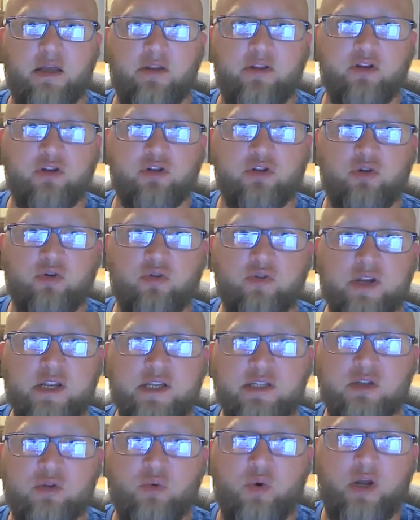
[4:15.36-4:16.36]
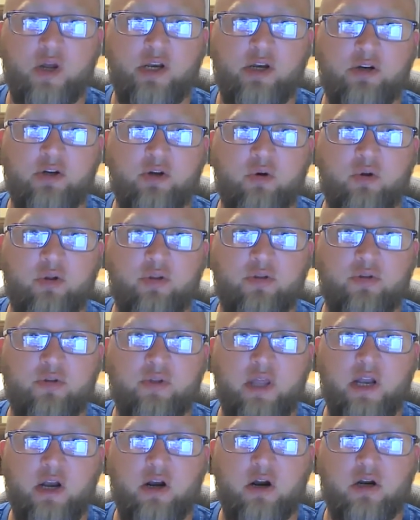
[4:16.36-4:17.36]
There's a reason why you're going through
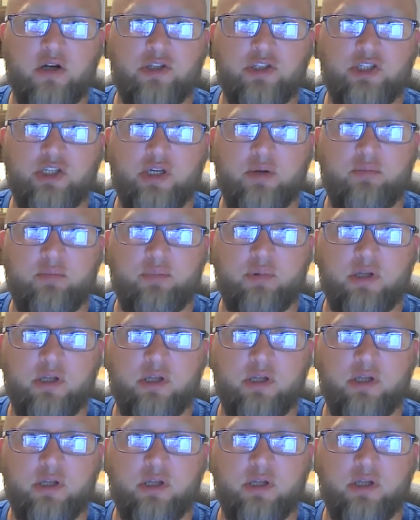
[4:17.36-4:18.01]
that hardship.